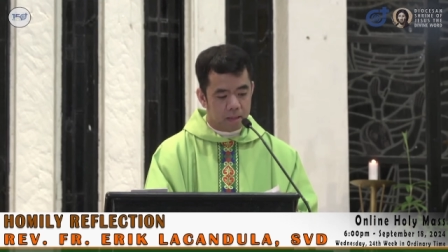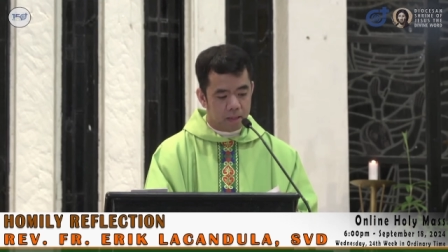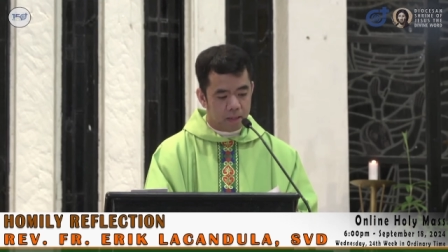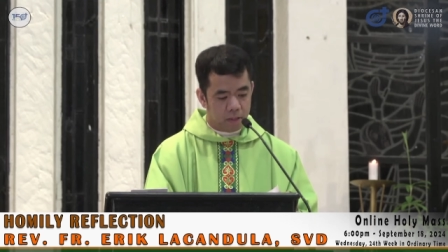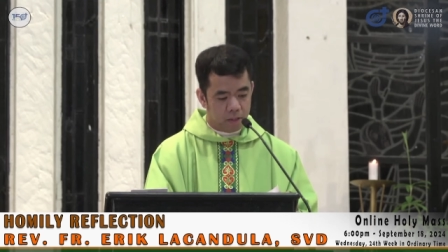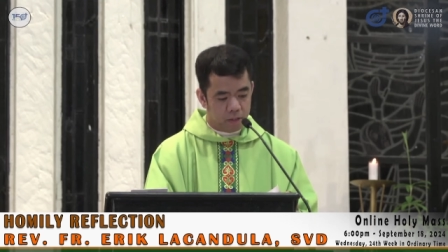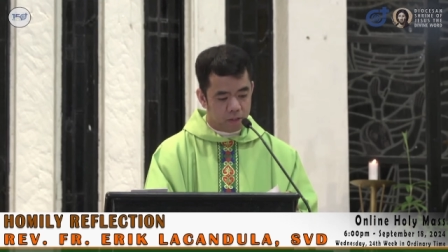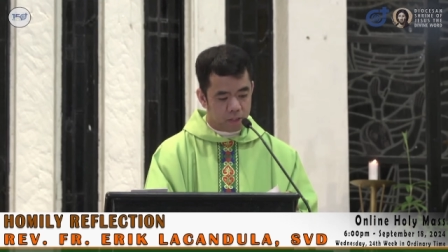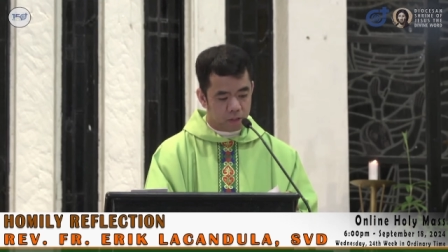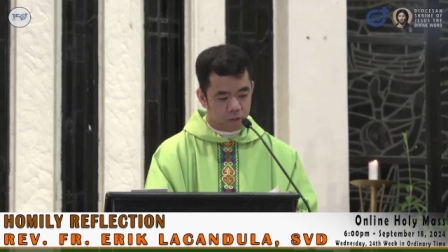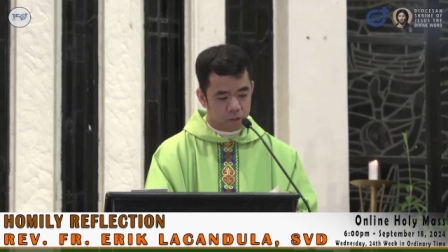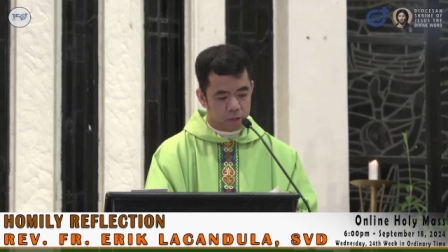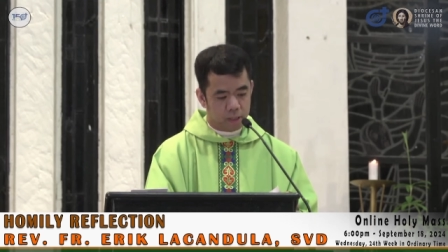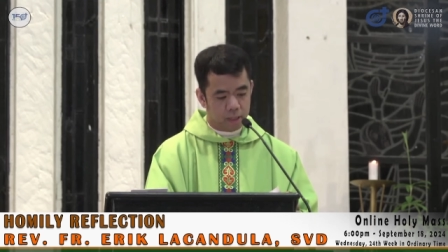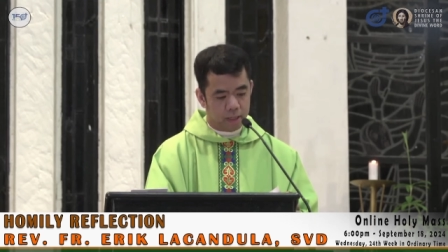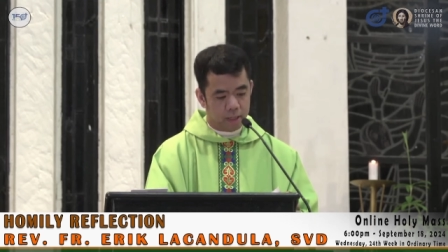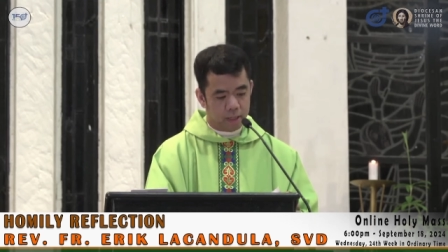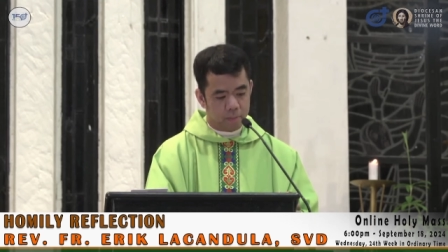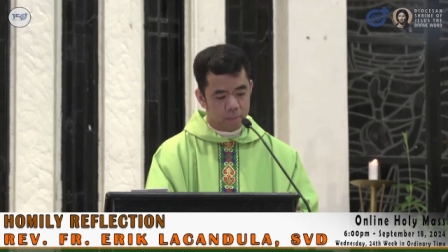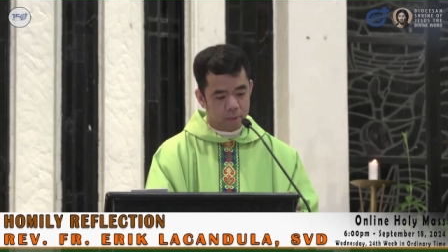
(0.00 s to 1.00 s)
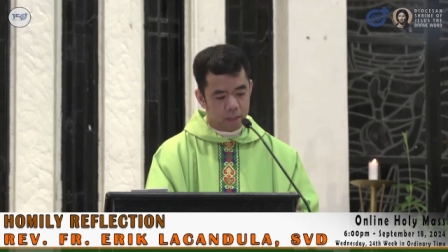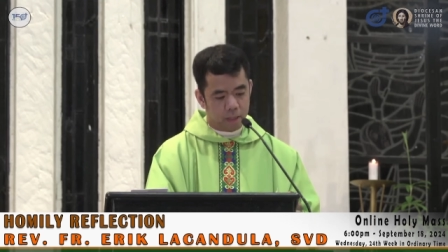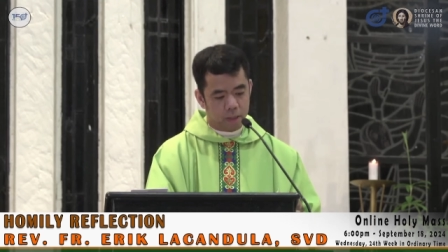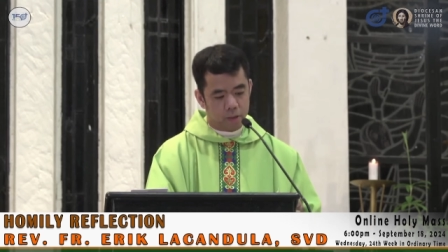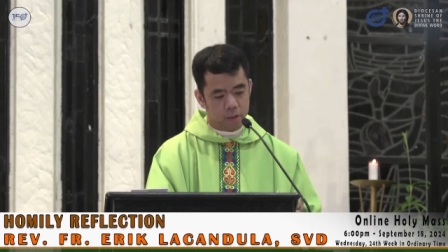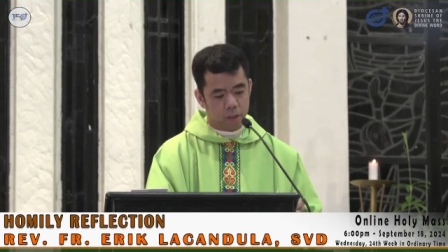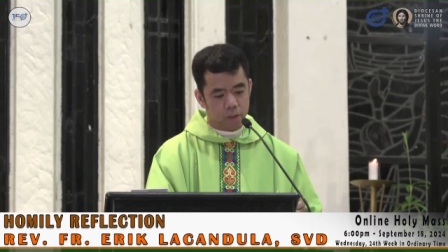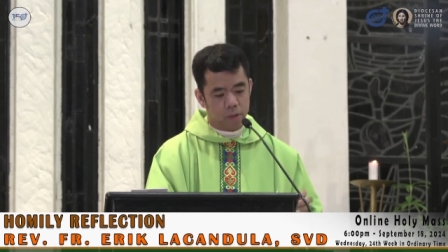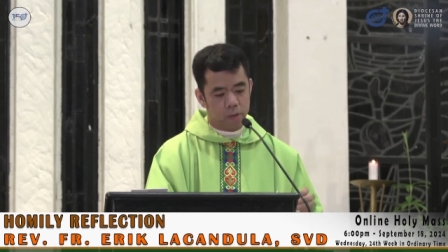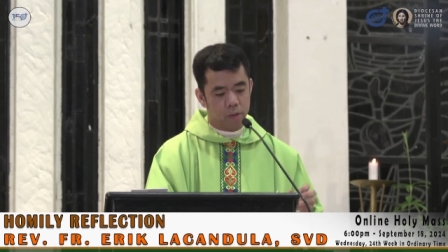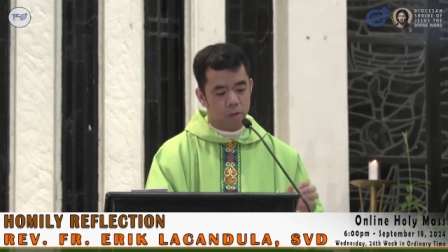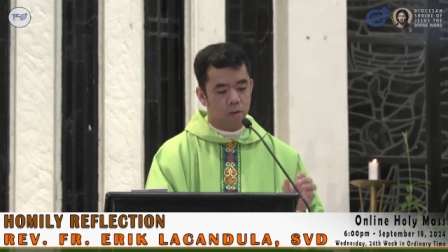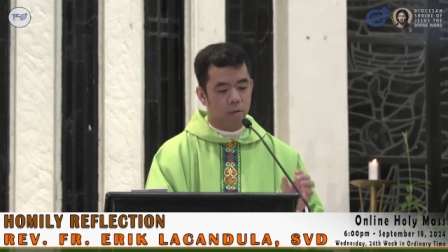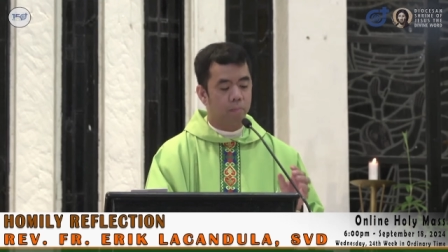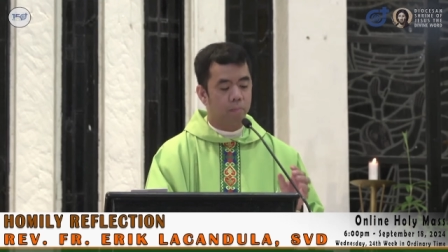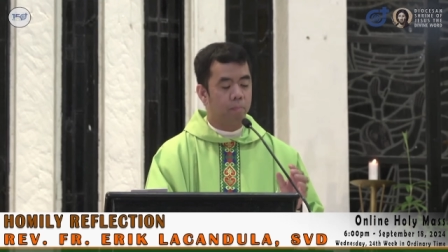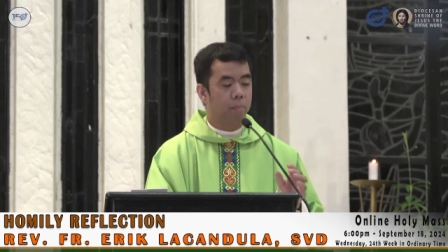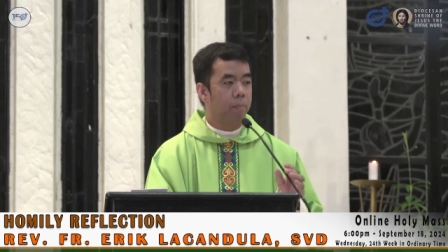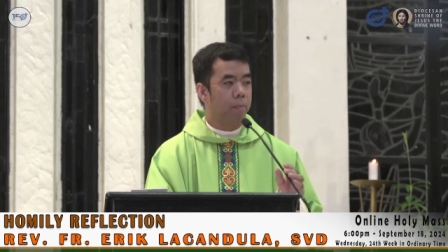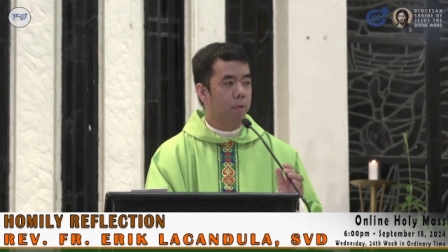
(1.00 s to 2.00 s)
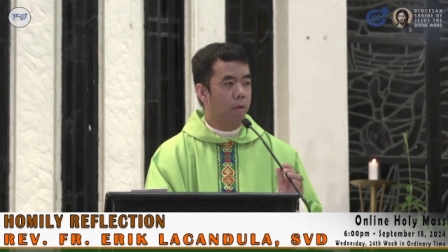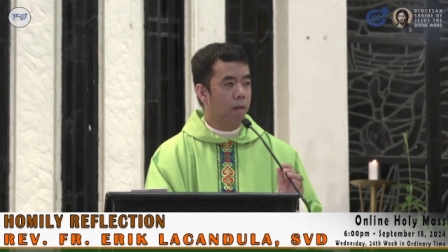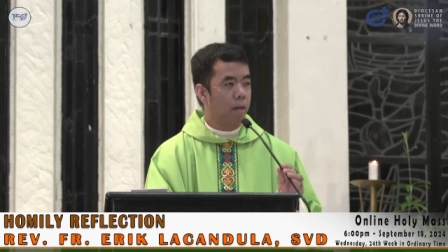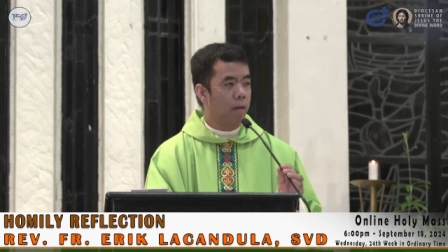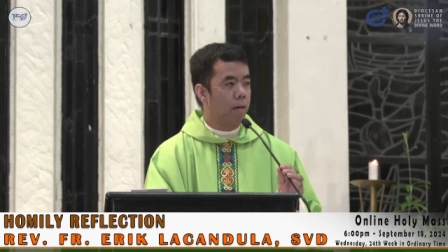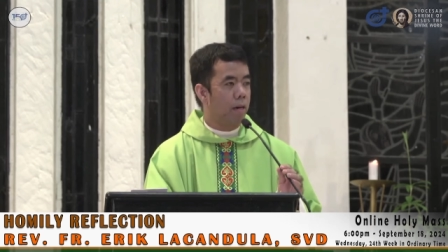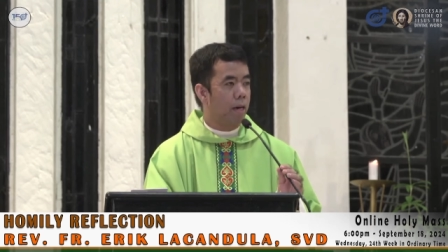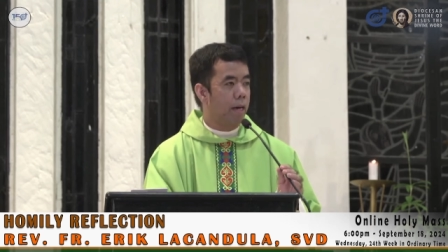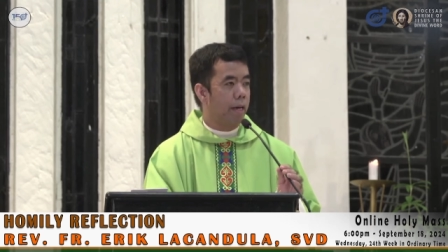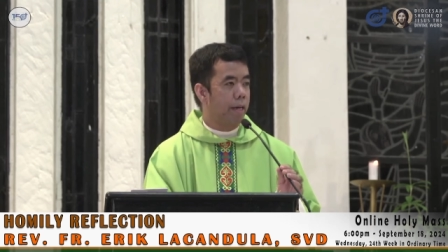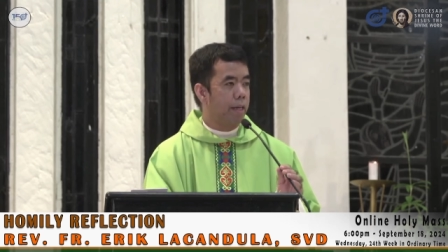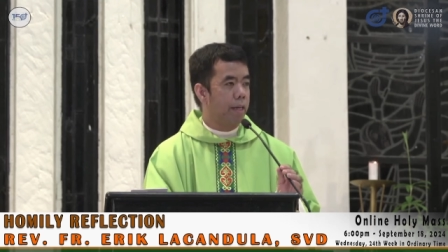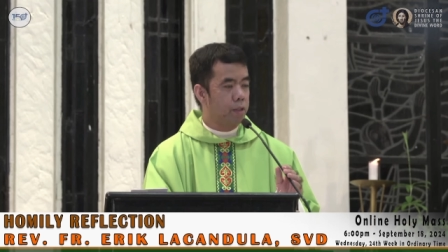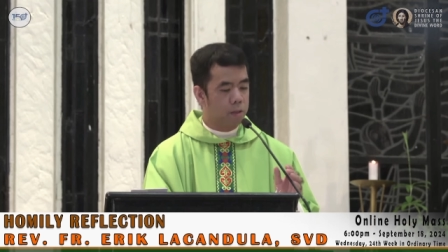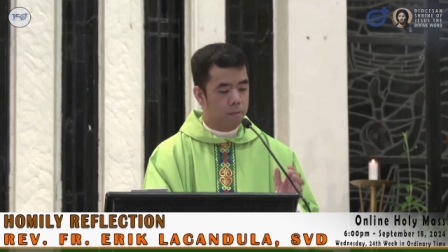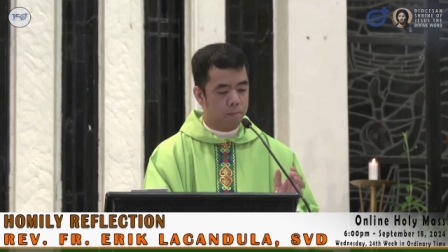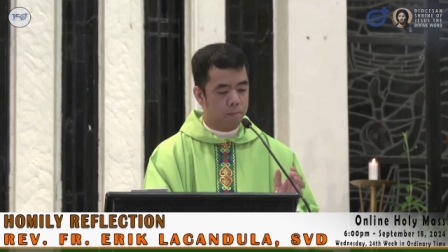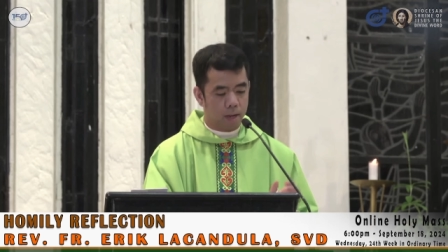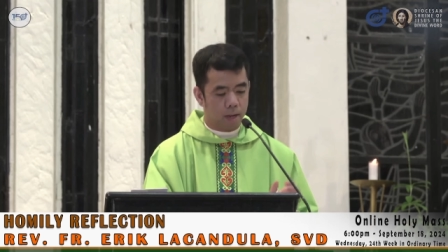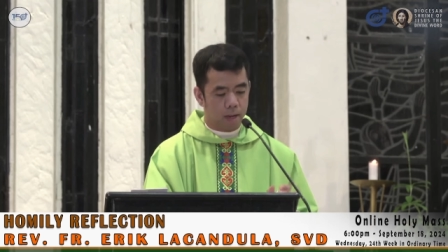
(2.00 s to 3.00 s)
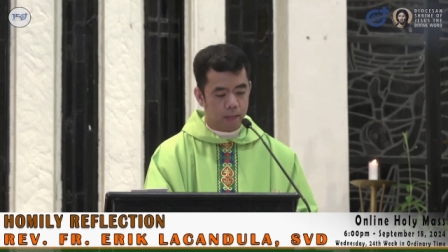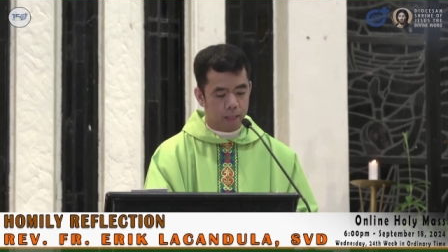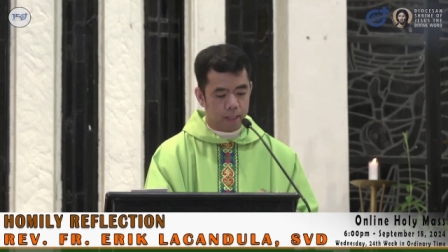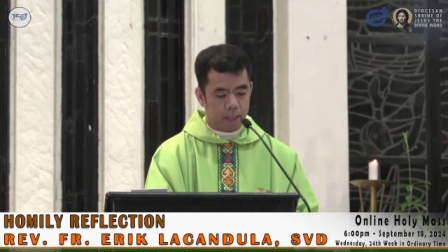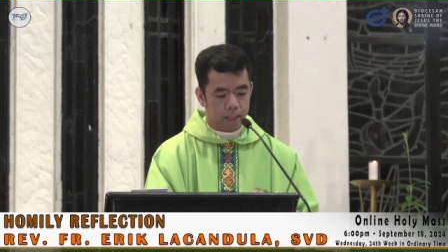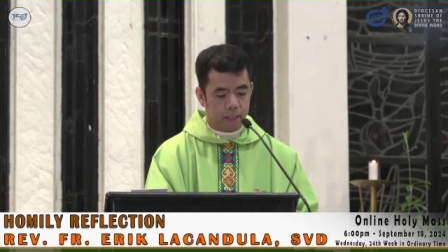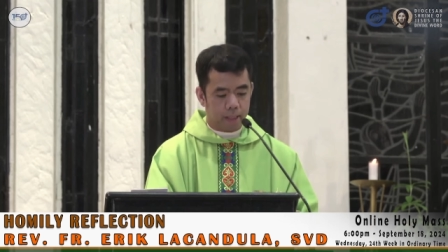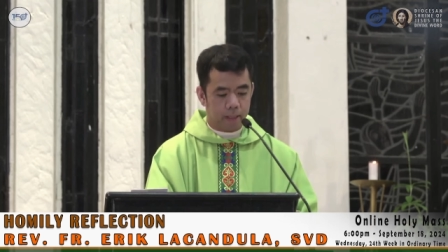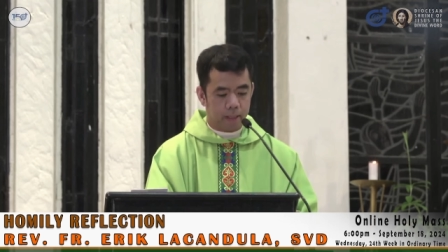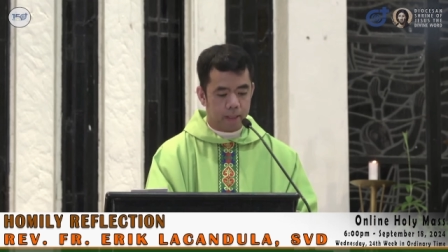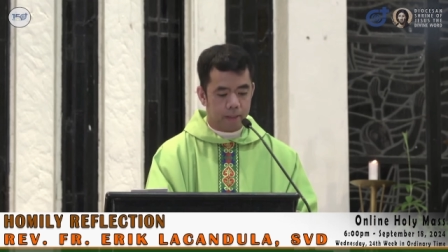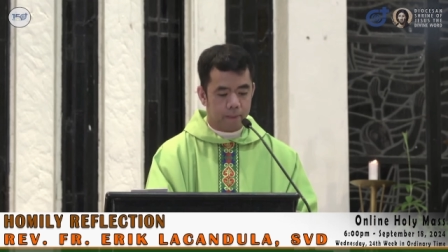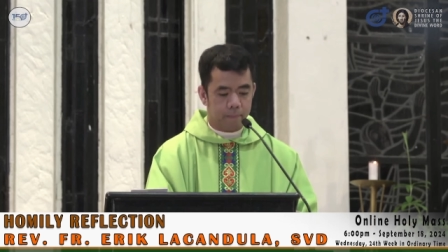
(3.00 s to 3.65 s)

Jerusalema is a song popularized by